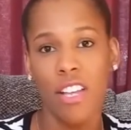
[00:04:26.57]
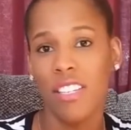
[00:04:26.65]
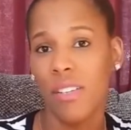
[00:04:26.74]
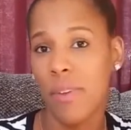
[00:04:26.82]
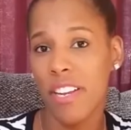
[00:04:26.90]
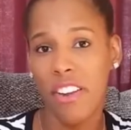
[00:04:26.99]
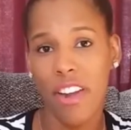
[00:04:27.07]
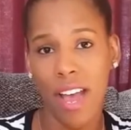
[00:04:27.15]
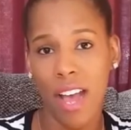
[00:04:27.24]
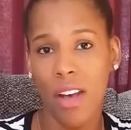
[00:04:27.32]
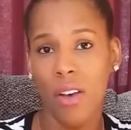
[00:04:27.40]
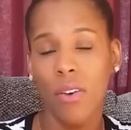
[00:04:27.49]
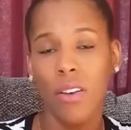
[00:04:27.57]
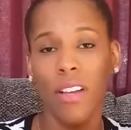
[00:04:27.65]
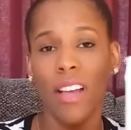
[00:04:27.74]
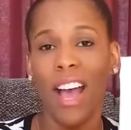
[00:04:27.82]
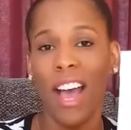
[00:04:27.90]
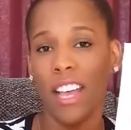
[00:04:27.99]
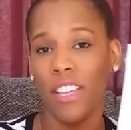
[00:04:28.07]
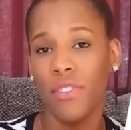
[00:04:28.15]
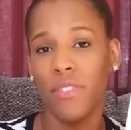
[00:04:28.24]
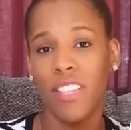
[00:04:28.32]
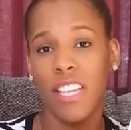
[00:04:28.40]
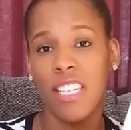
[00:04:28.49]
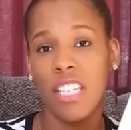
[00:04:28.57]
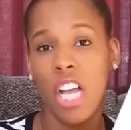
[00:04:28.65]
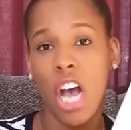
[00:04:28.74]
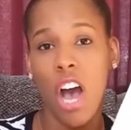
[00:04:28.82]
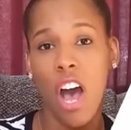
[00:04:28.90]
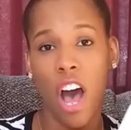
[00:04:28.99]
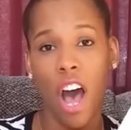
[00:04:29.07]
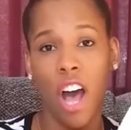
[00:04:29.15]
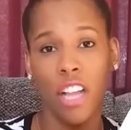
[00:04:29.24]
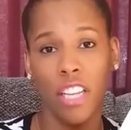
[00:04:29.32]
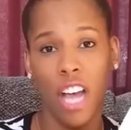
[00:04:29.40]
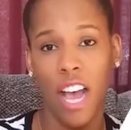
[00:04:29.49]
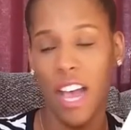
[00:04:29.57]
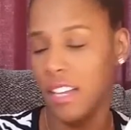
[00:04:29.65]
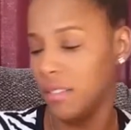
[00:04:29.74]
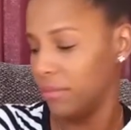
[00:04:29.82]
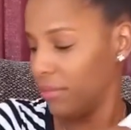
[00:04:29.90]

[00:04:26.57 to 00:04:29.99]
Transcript: So when you're out, I use this a lot.